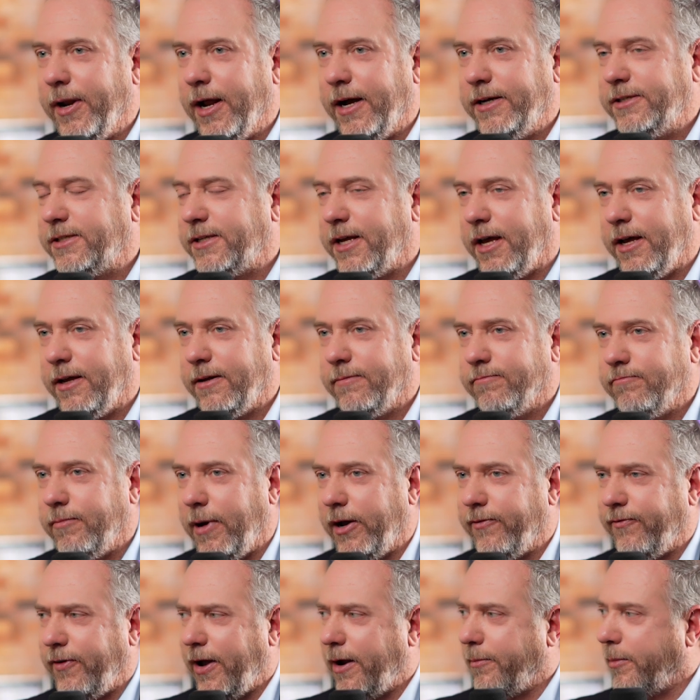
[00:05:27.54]
I say
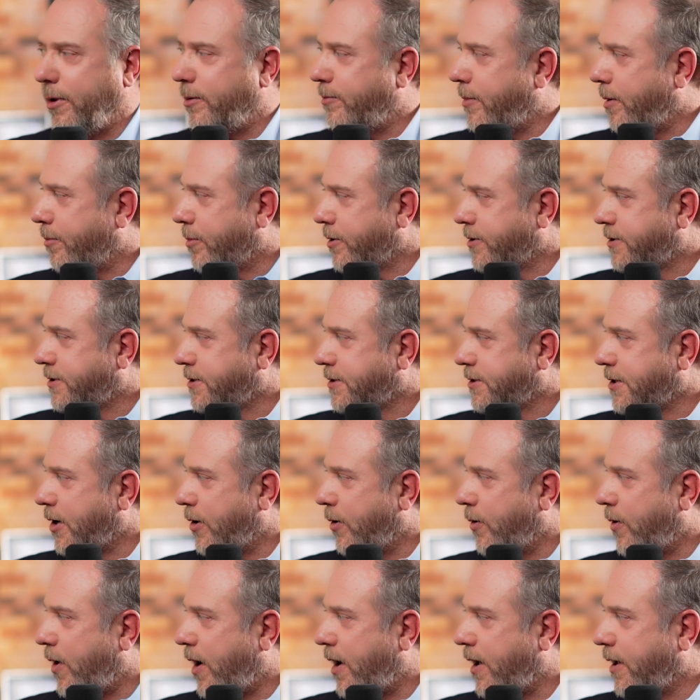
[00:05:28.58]
my family members.
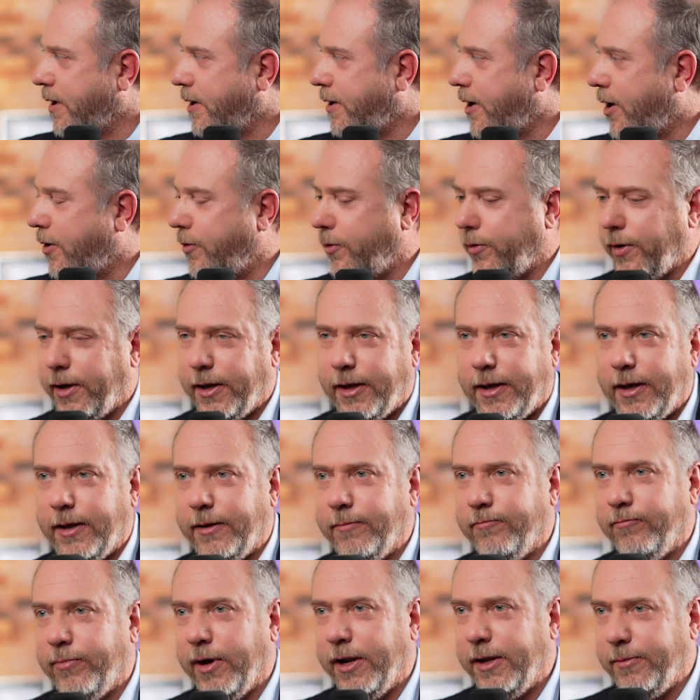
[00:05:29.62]
So
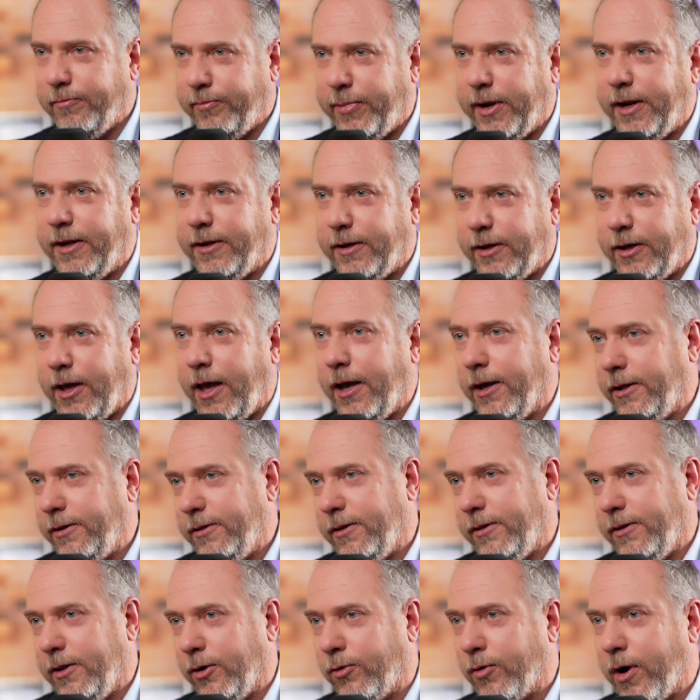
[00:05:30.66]
but
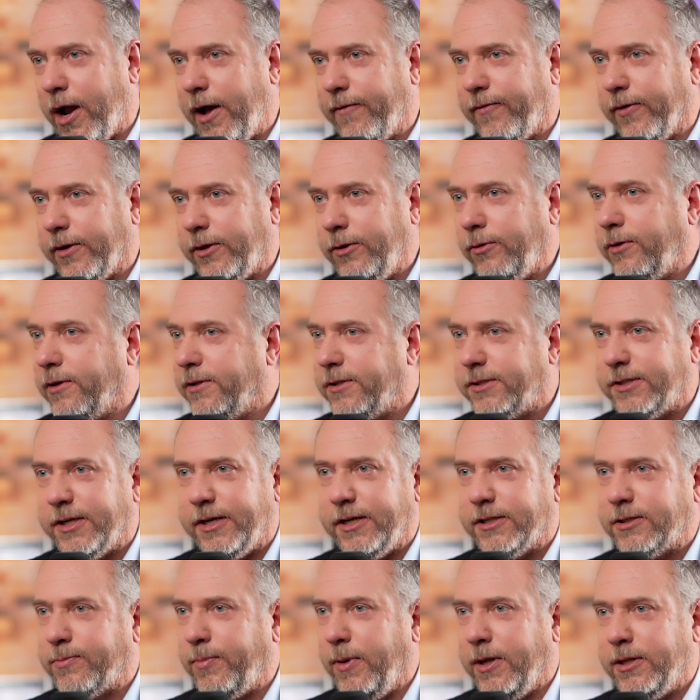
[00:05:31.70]
the graphic, you can see
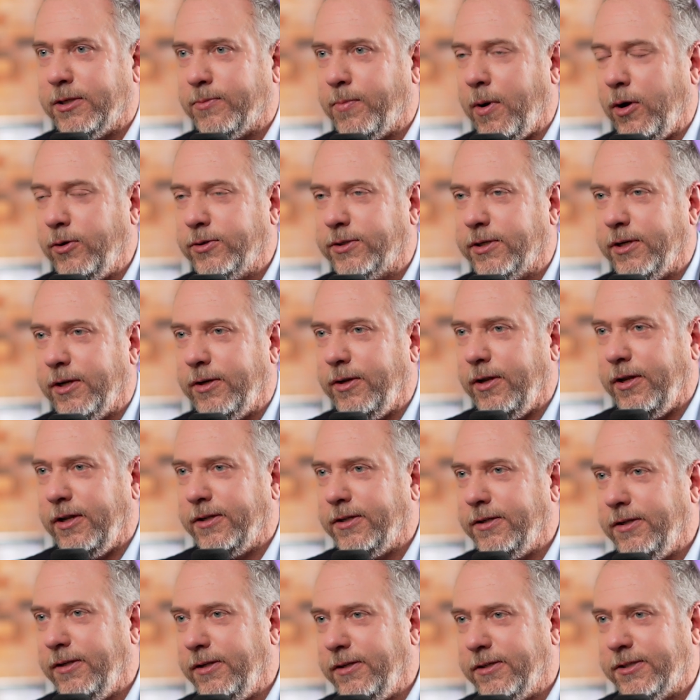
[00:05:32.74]
it's posted. It
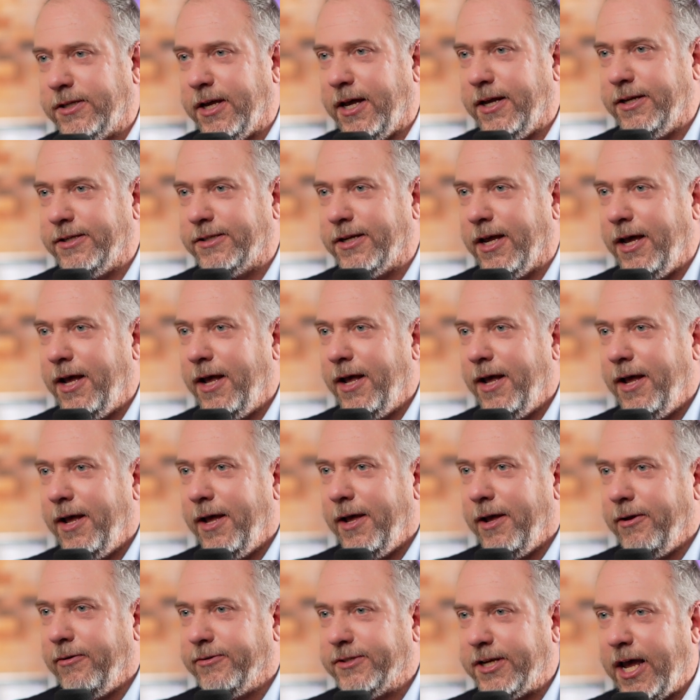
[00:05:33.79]
says
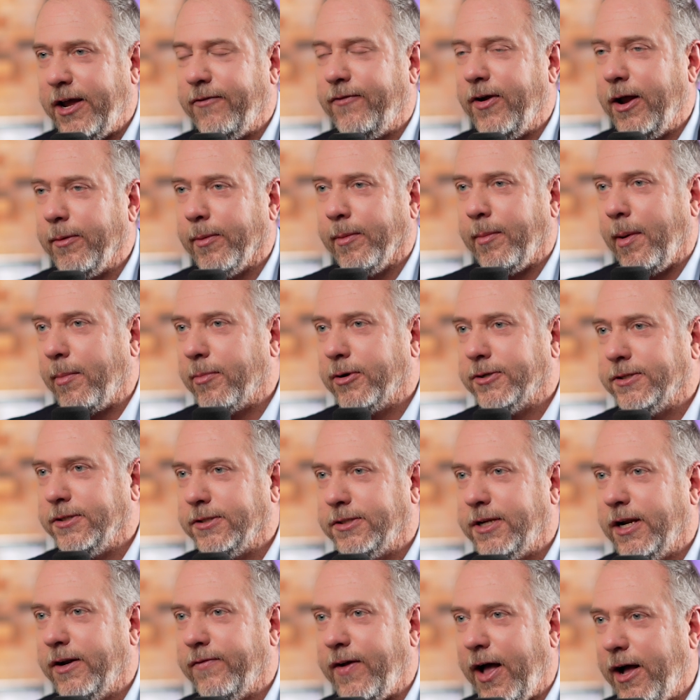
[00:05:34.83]
say family members
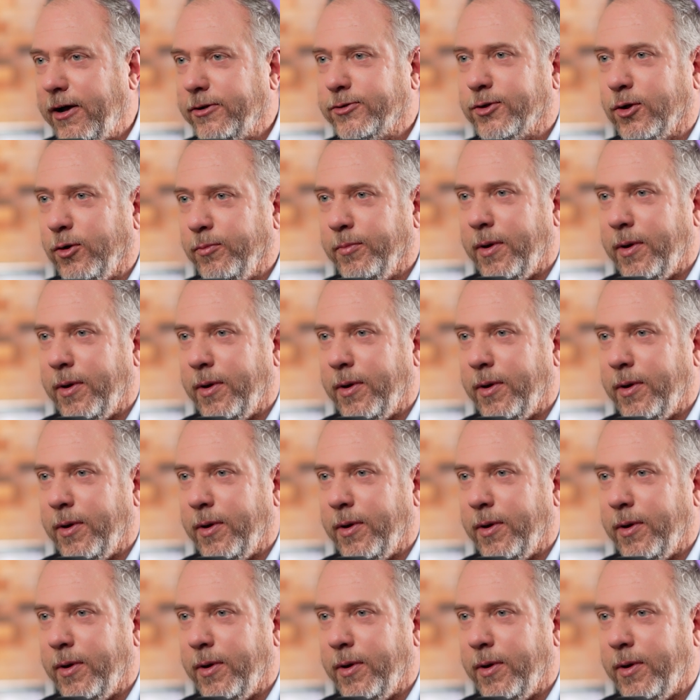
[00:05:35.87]
instead of household